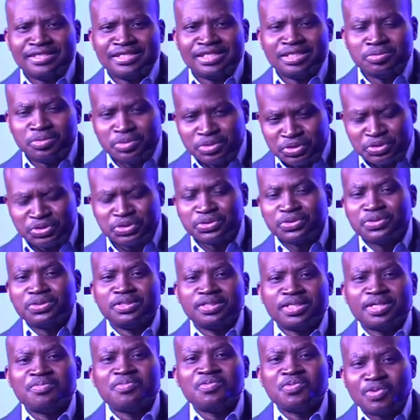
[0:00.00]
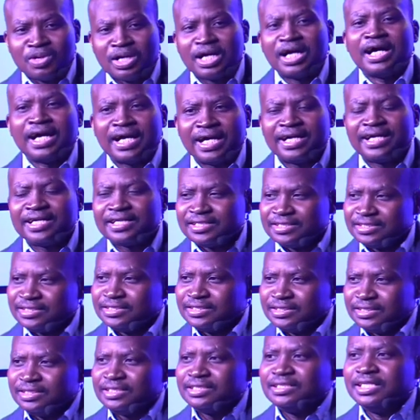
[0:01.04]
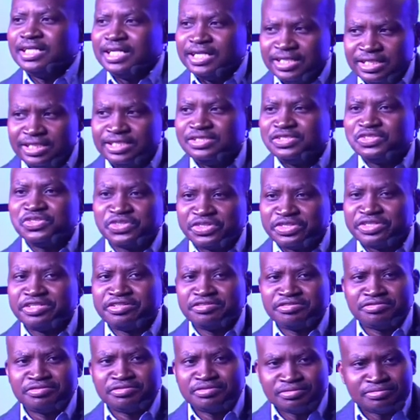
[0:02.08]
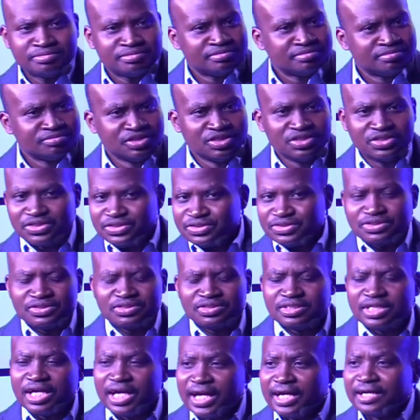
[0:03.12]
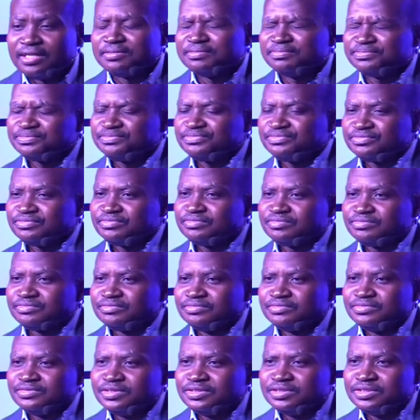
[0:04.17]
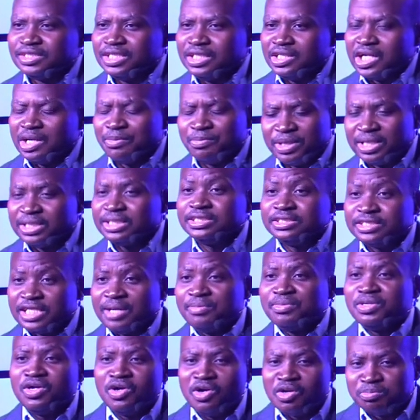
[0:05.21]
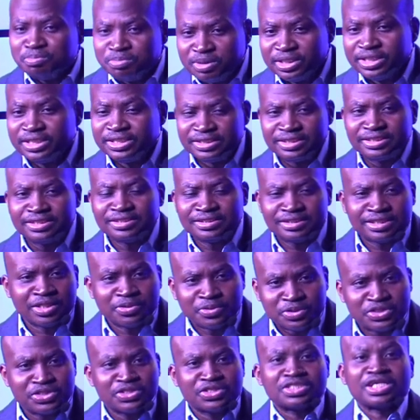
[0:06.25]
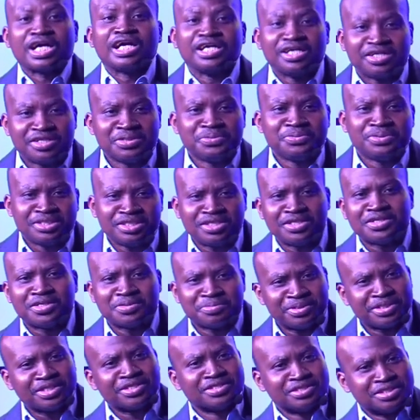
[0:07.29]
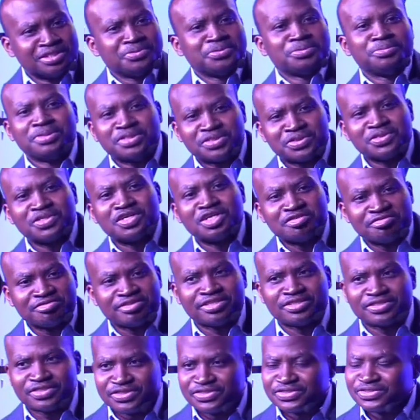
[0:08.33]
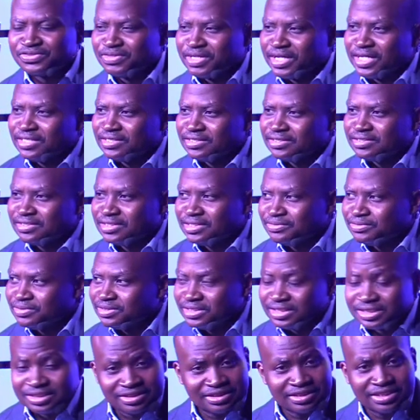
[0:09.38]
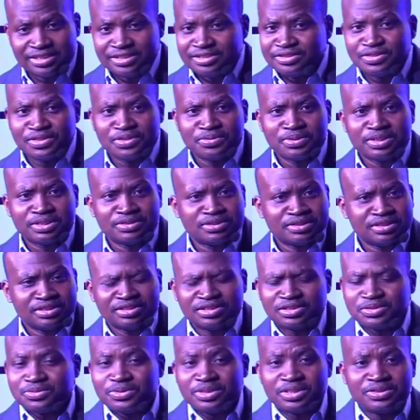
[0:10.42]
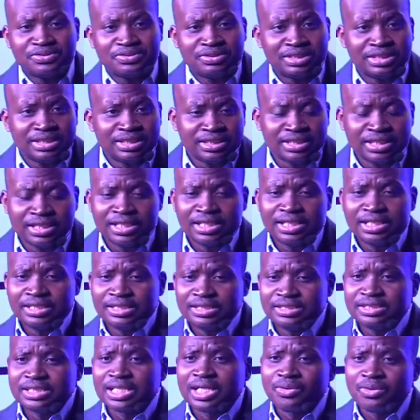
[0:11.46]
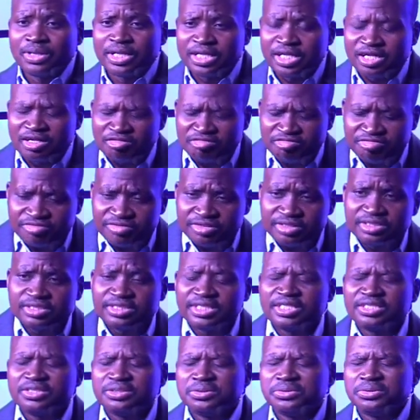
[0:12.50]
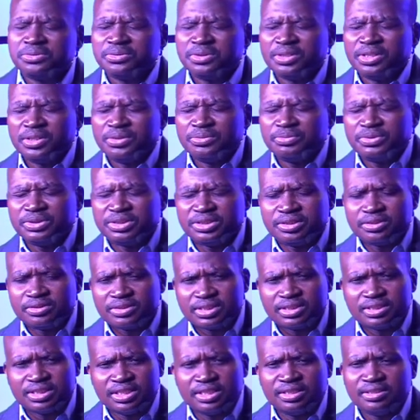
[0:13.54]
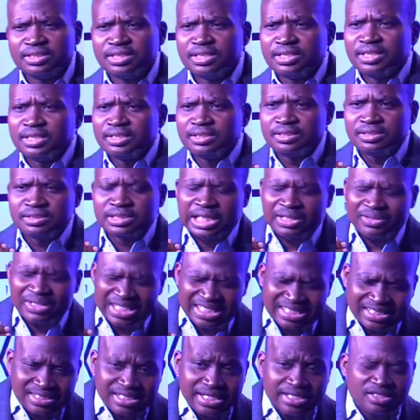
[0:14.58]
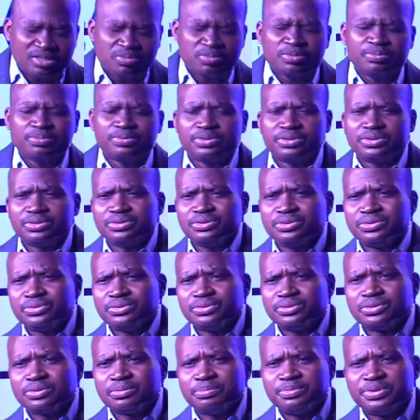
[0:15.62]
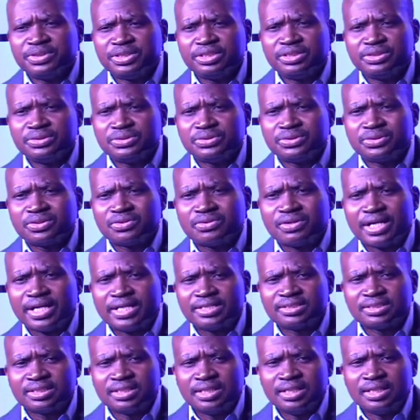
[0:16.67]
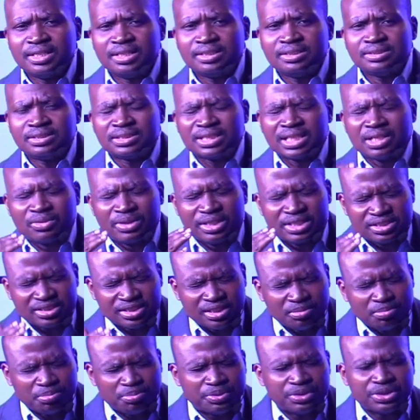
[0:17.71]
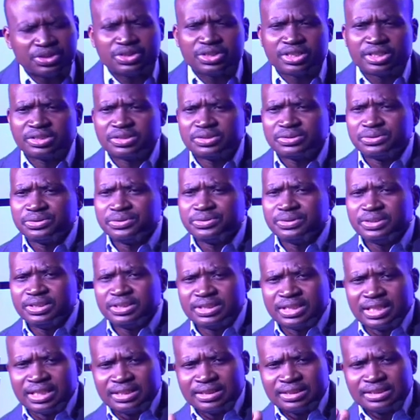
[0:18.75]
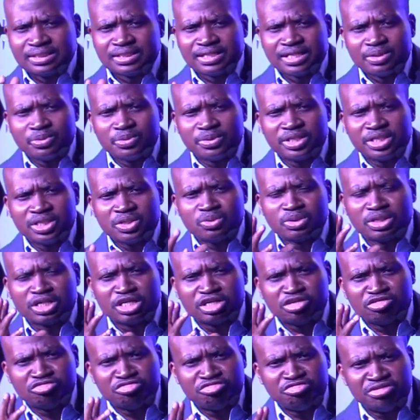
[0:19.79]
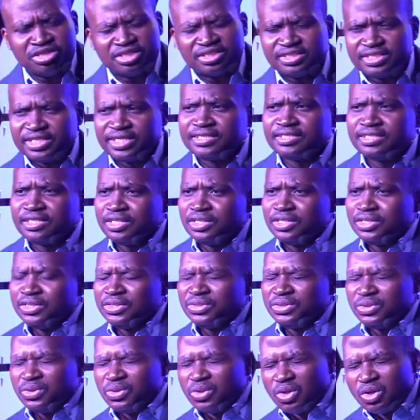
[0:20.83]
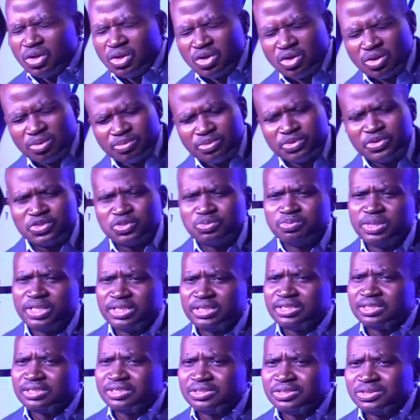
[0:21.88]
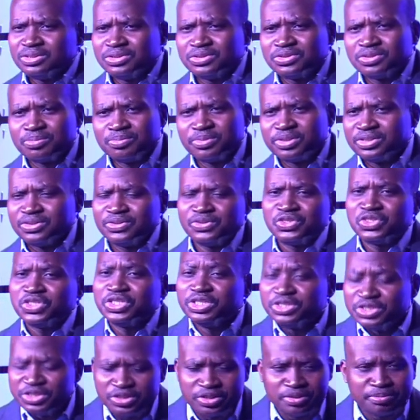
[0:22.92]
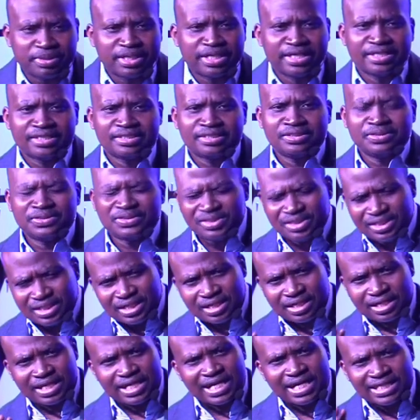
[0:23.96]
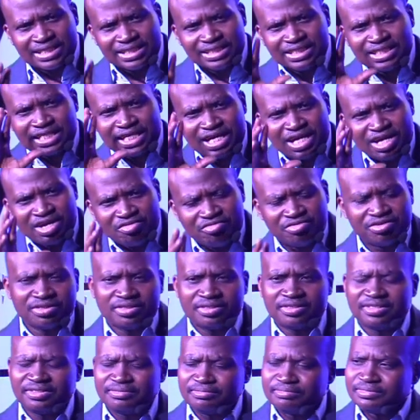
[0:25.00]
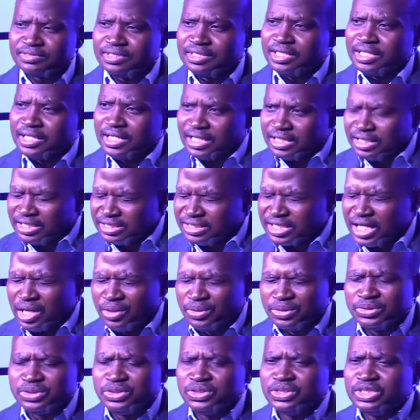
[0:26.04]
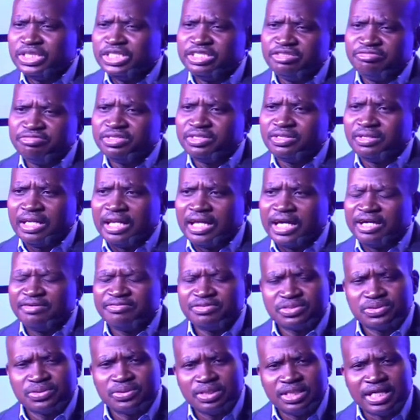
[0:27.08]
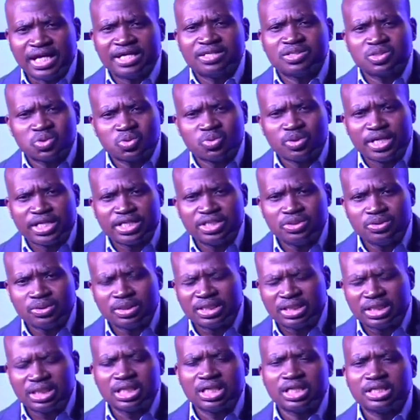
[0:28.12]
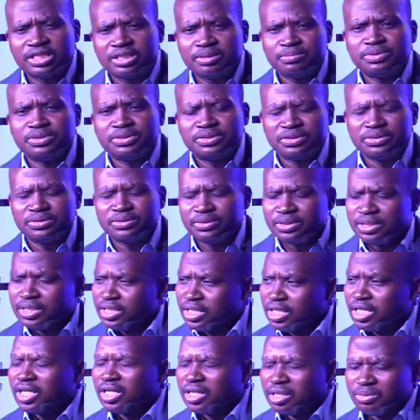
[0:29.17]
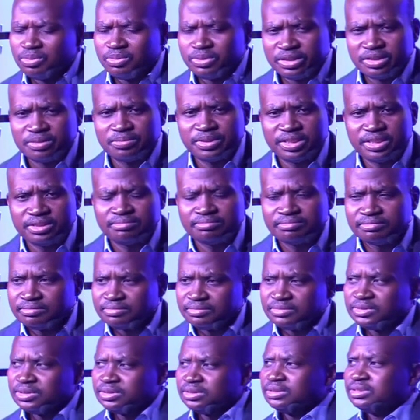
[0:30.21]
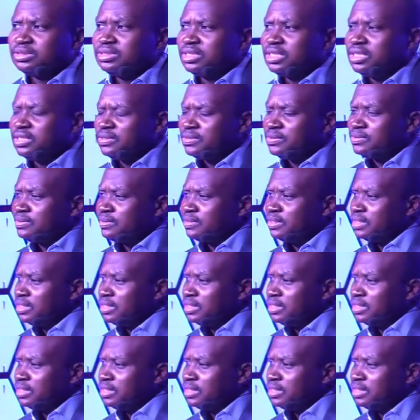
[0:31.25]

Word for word: They will show them why they deserve, you know, hell. And by the time God plays it, they will just agree with God because it will be so obvious, right? It will just say, you know what? This is what you did. This is how I confronted you with your sin. This is how I sent people to you to bring you to Christ. This is how I sent preachers to you. These are the time when you were convicted. You almost made the decision, but you changed your mind. You see that I did everything, and this is how you live your life, so that is why you are not able to come with me, you know.